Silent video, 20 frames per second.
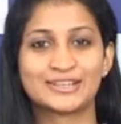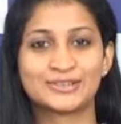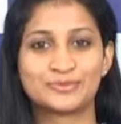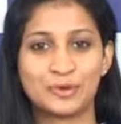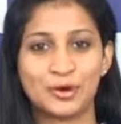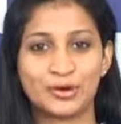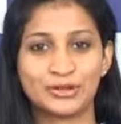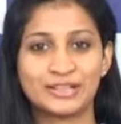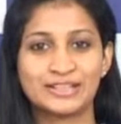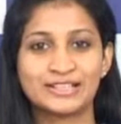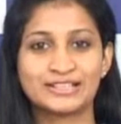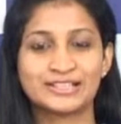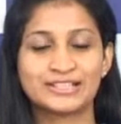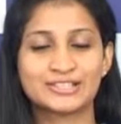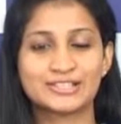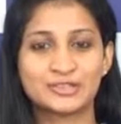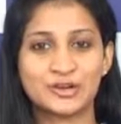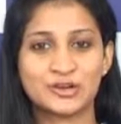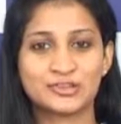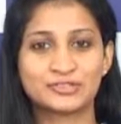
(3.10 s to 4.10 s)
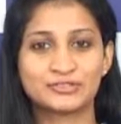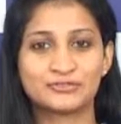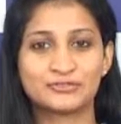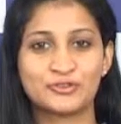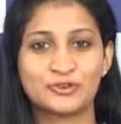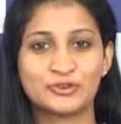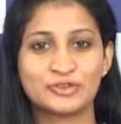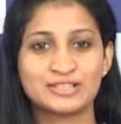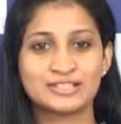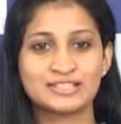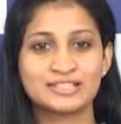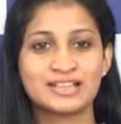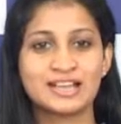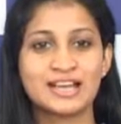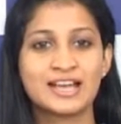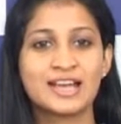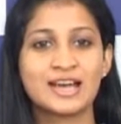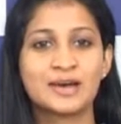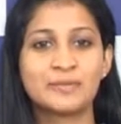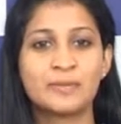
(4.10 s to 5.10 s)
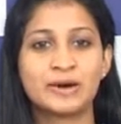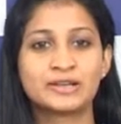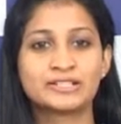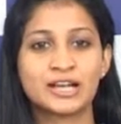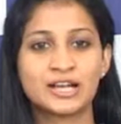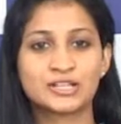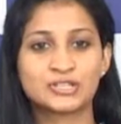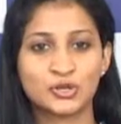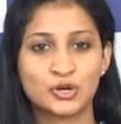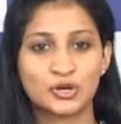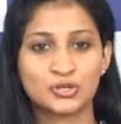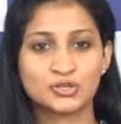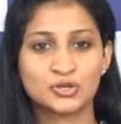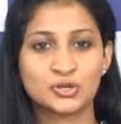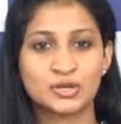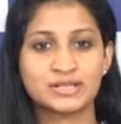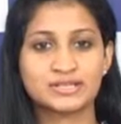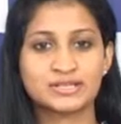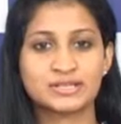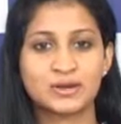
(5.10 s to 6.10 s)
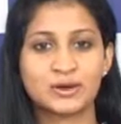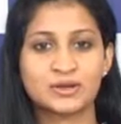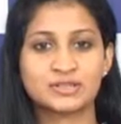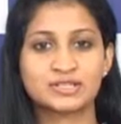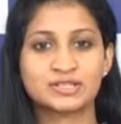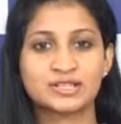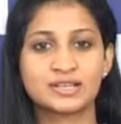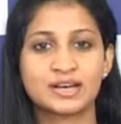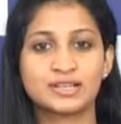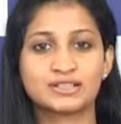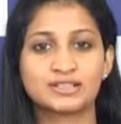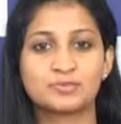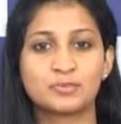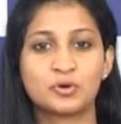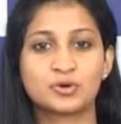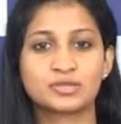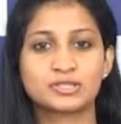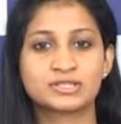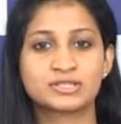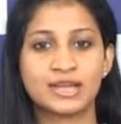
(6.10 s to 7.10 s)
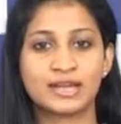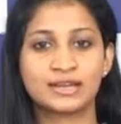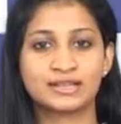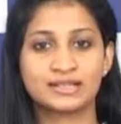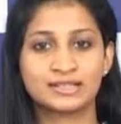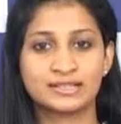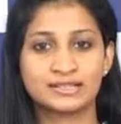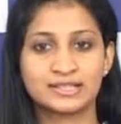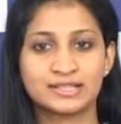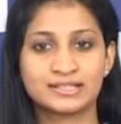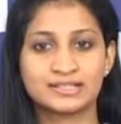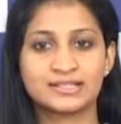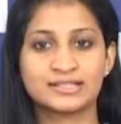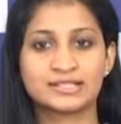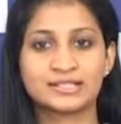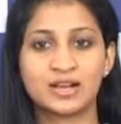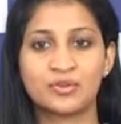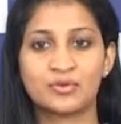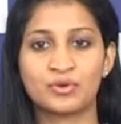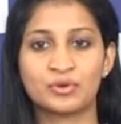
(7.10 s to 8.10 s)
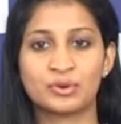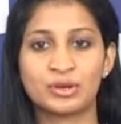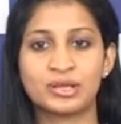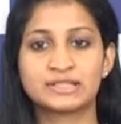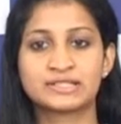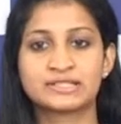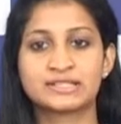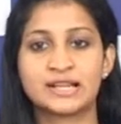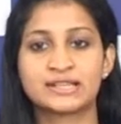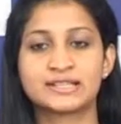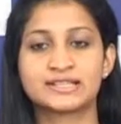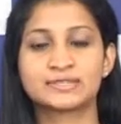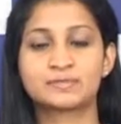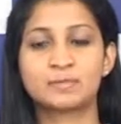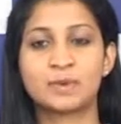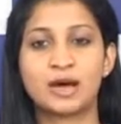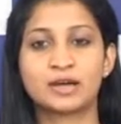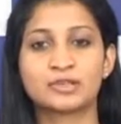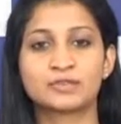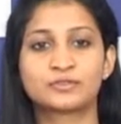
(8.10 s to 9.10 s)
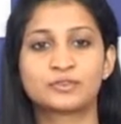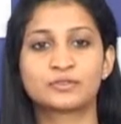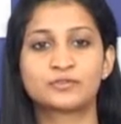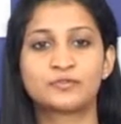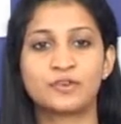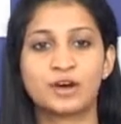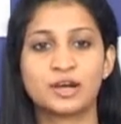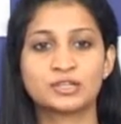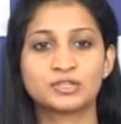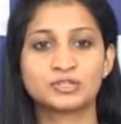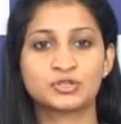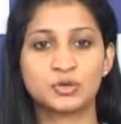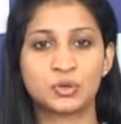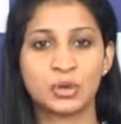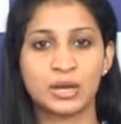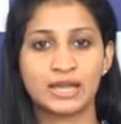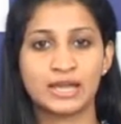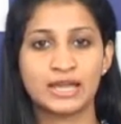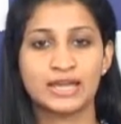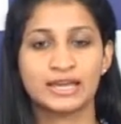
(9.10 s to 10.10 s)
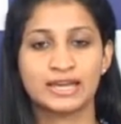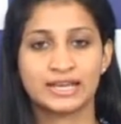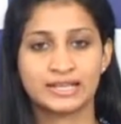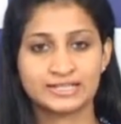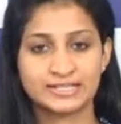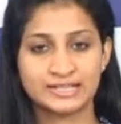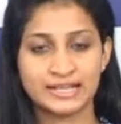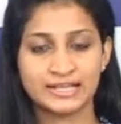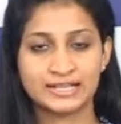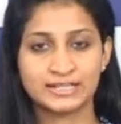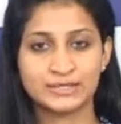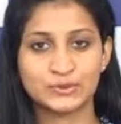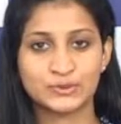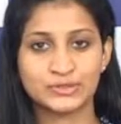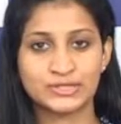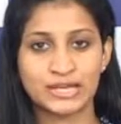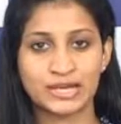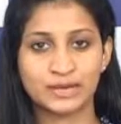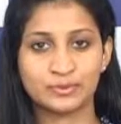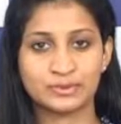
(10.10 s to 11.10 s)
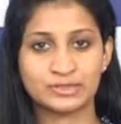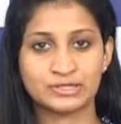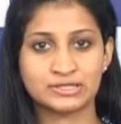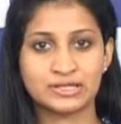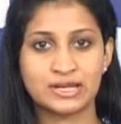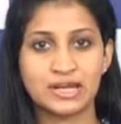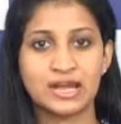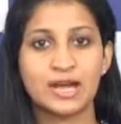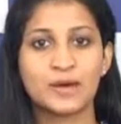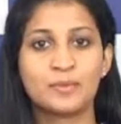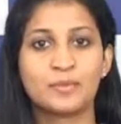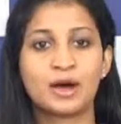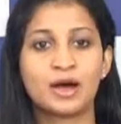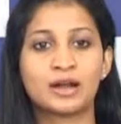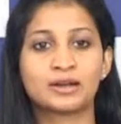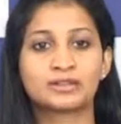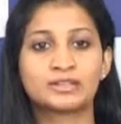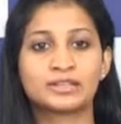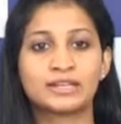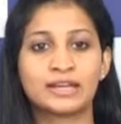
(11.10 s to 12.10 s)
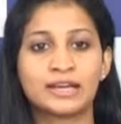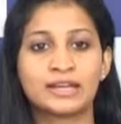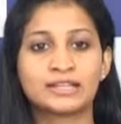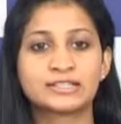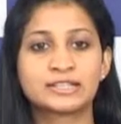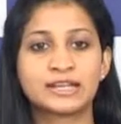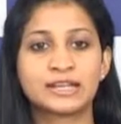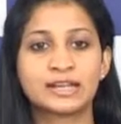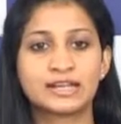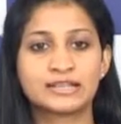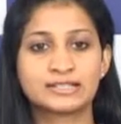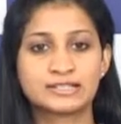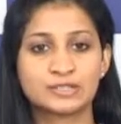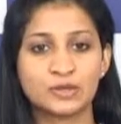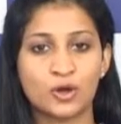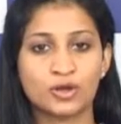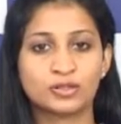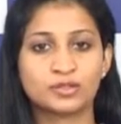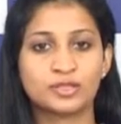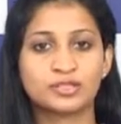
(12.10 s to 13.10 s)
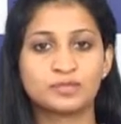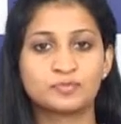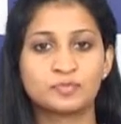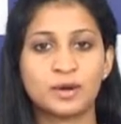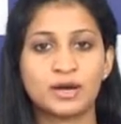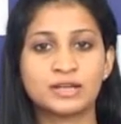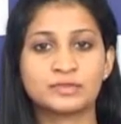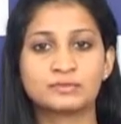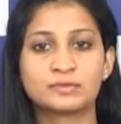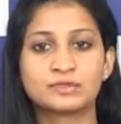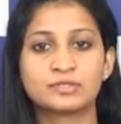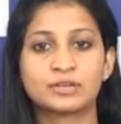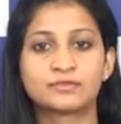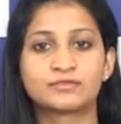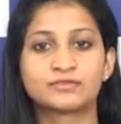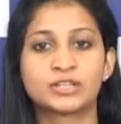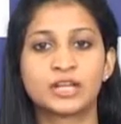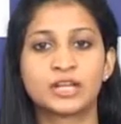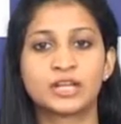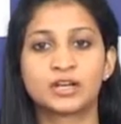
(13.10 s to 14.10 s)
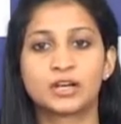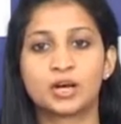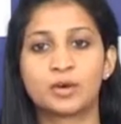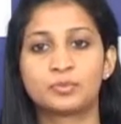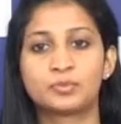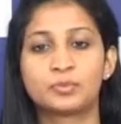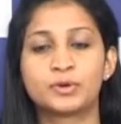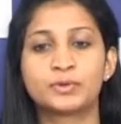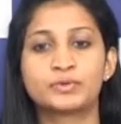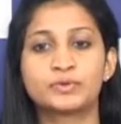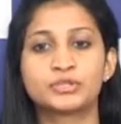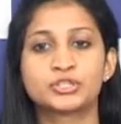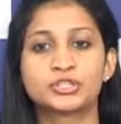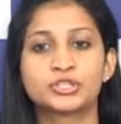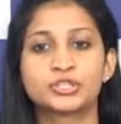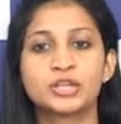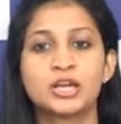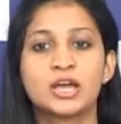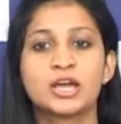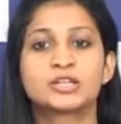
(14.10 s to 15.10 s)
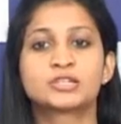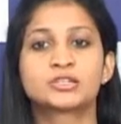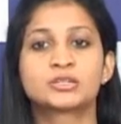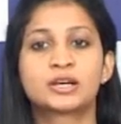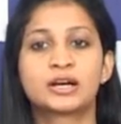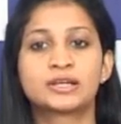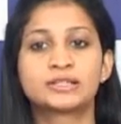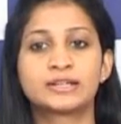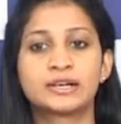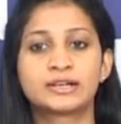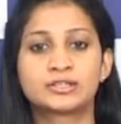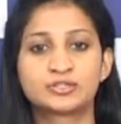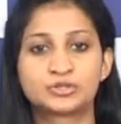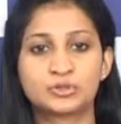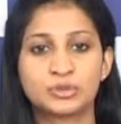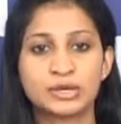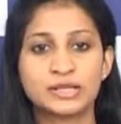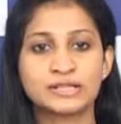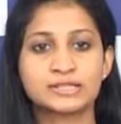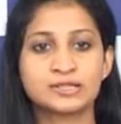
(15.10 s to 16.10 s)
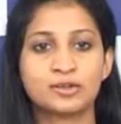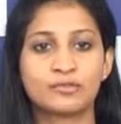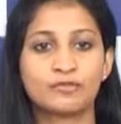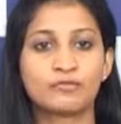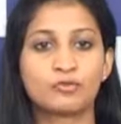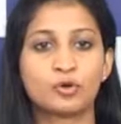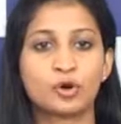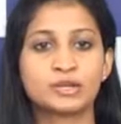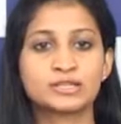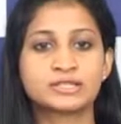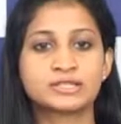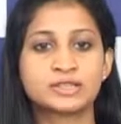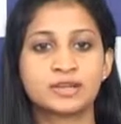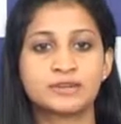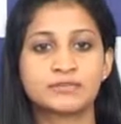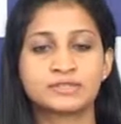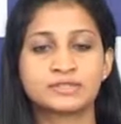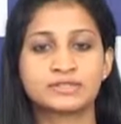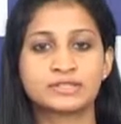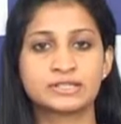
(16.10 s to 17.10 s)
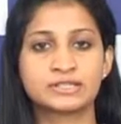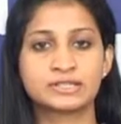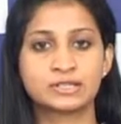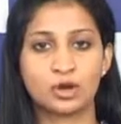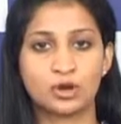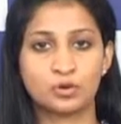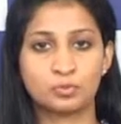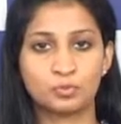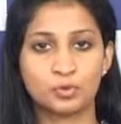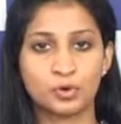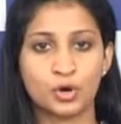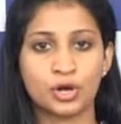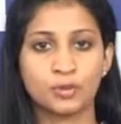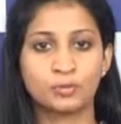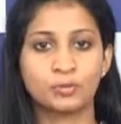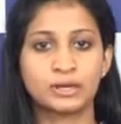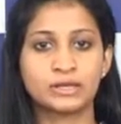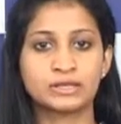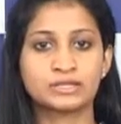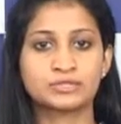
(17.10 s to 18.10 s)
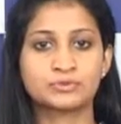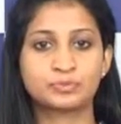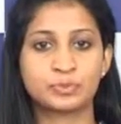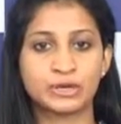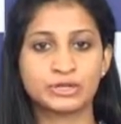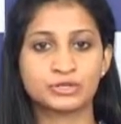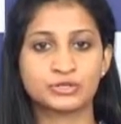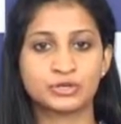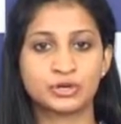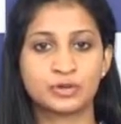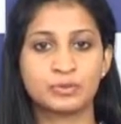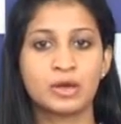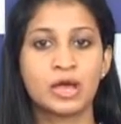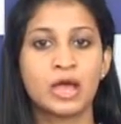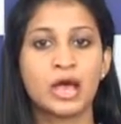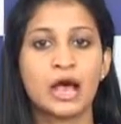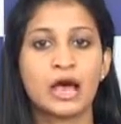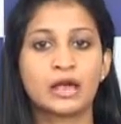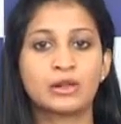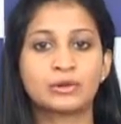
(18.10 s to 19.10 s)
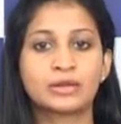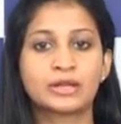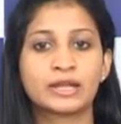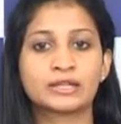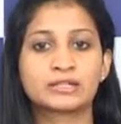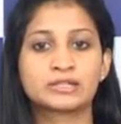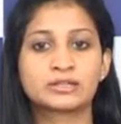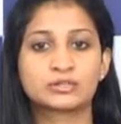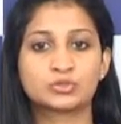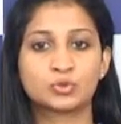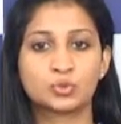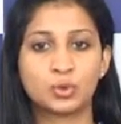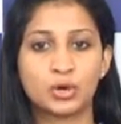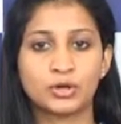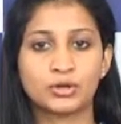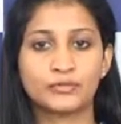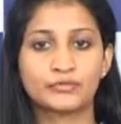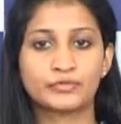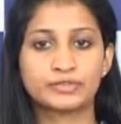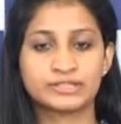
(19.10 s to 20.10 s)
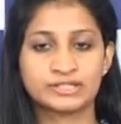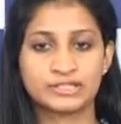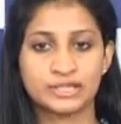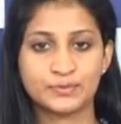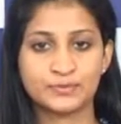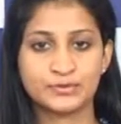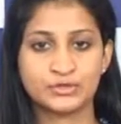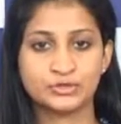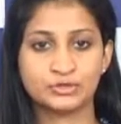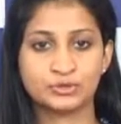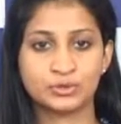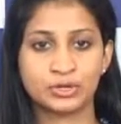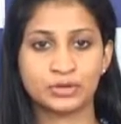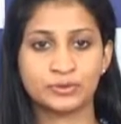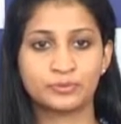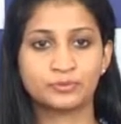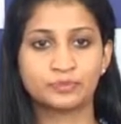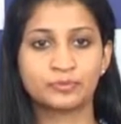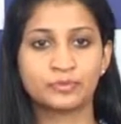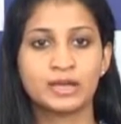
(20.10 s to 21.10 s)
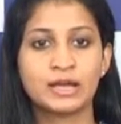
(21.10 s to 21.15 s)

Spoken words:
Good morning, this is Talks in Focus. Bajaj Auto has launched another motorcycle in the Discover range that is part of the fast-growing executive segment. Bharti Airtel has sought the Department of Telecom permission to conduct trials of voice services on broadband spectrum allocated to one of its subsidiaries.